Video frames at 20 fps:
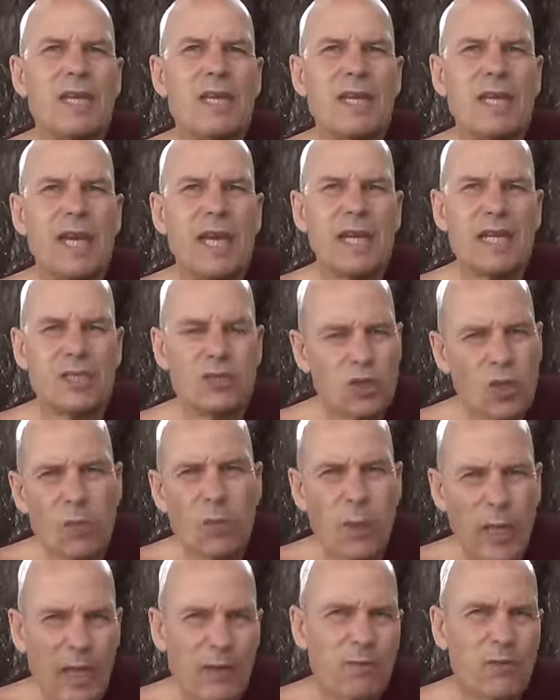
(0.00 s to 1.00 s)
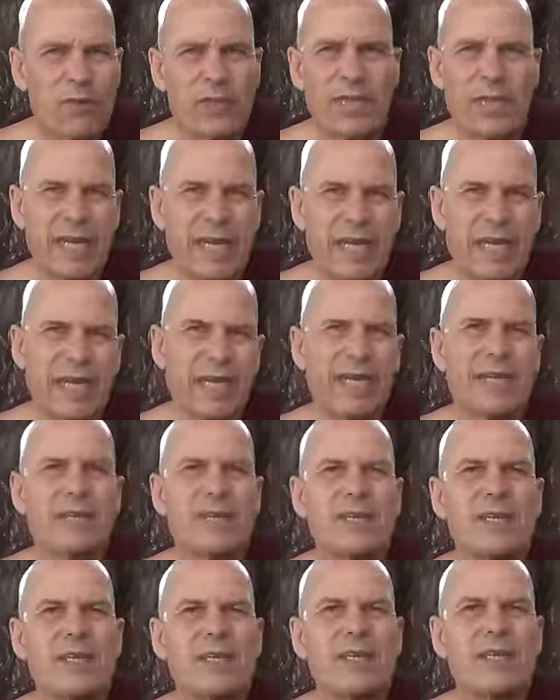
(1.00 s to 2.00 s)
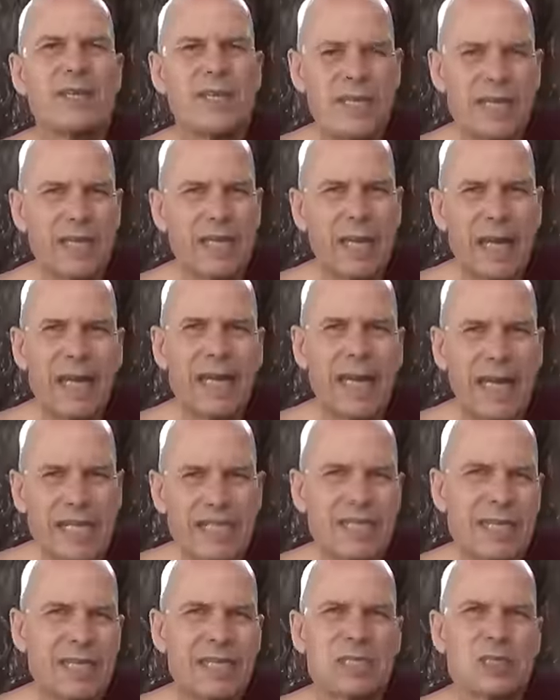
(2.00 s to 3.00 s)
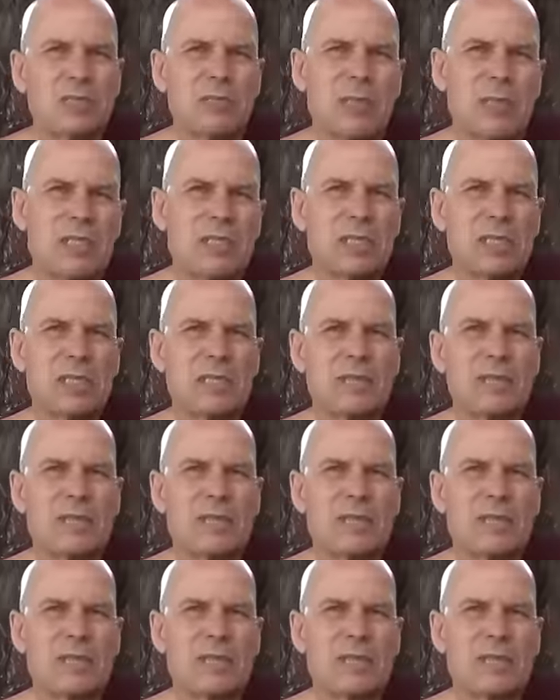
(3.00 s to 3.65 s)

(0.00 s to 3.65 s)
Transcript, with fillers: and it's so painful that I cannot, then I can't take this medicine.